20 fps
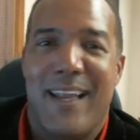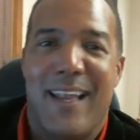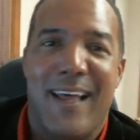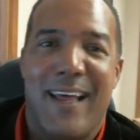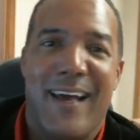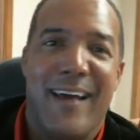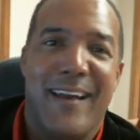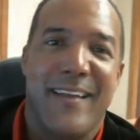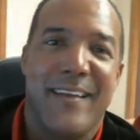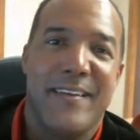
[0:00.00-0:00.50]

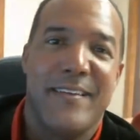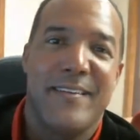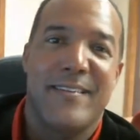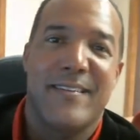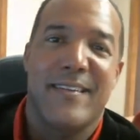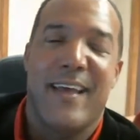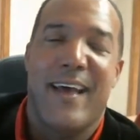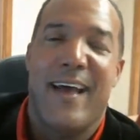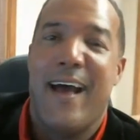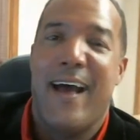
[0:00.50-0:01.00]
line
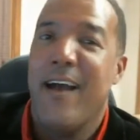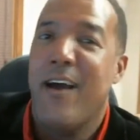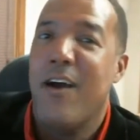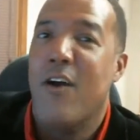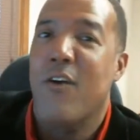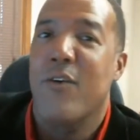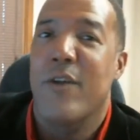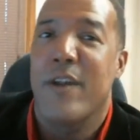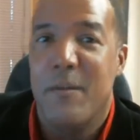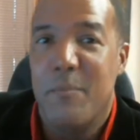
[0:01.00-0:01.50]
is I
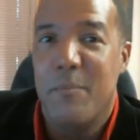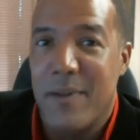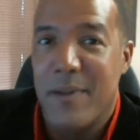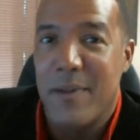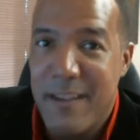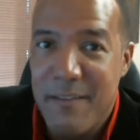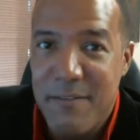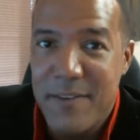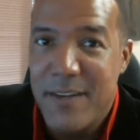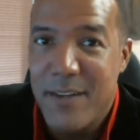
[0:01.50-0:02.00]
already
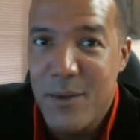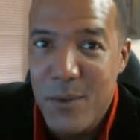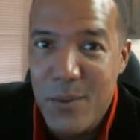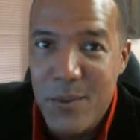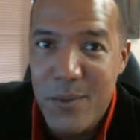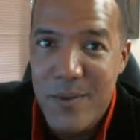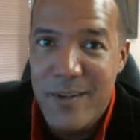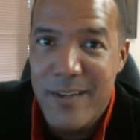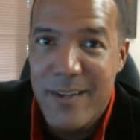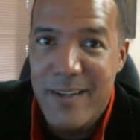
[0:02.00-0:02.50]
believe in
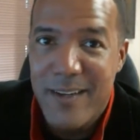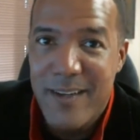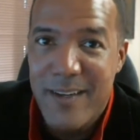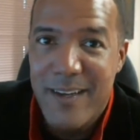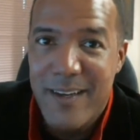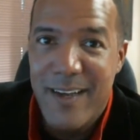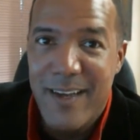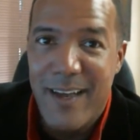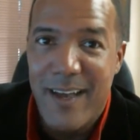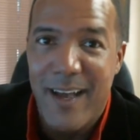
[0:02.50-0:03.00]
you
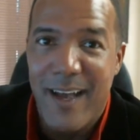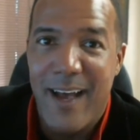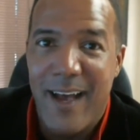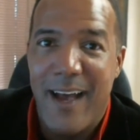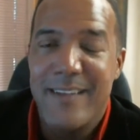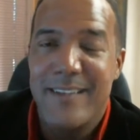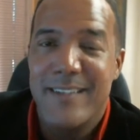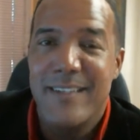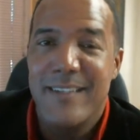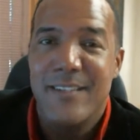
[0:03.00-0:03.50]

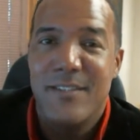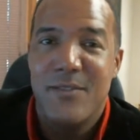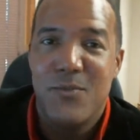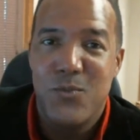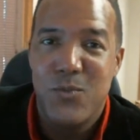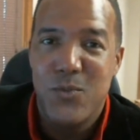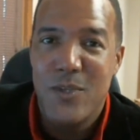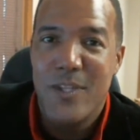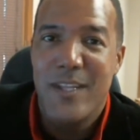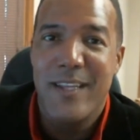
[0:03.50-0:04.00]
I just
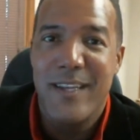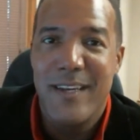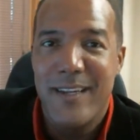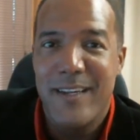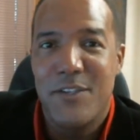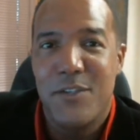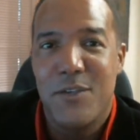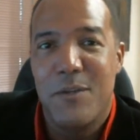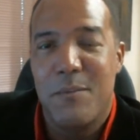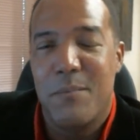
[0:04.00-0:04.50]
really
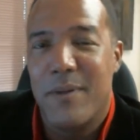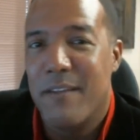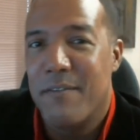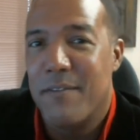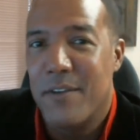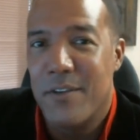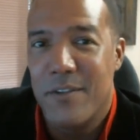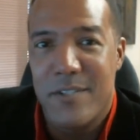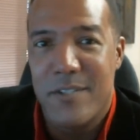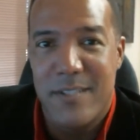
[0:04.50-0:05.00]
need you to
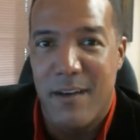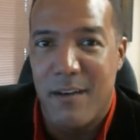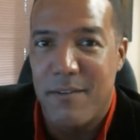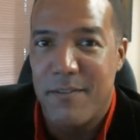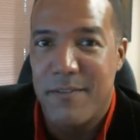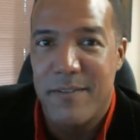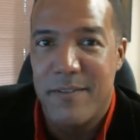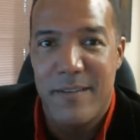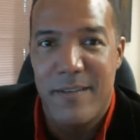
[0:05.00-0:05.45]
believe in yourself.